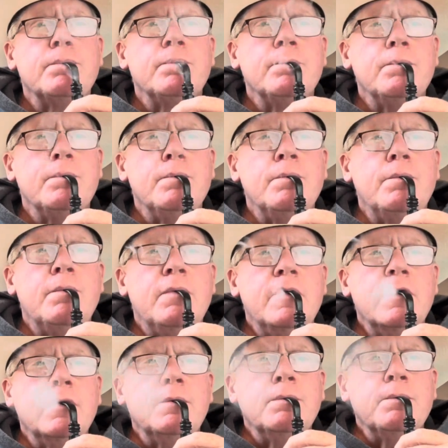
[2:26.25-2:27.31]

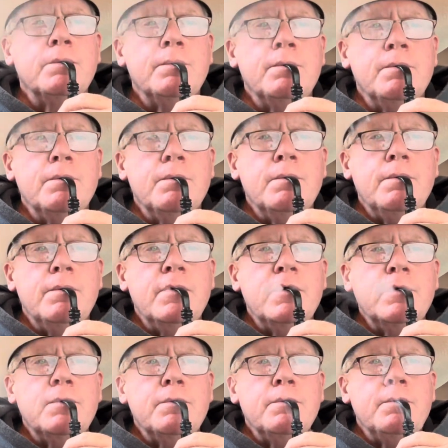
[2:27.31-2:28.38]

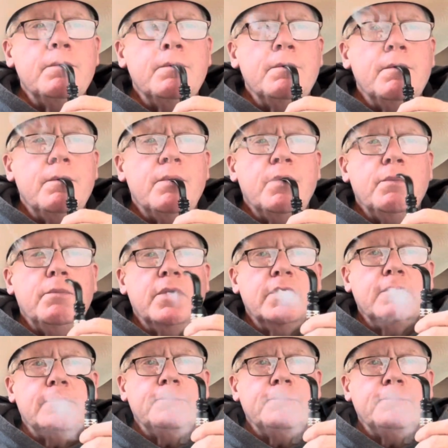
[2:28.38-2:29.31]
Nothing is said.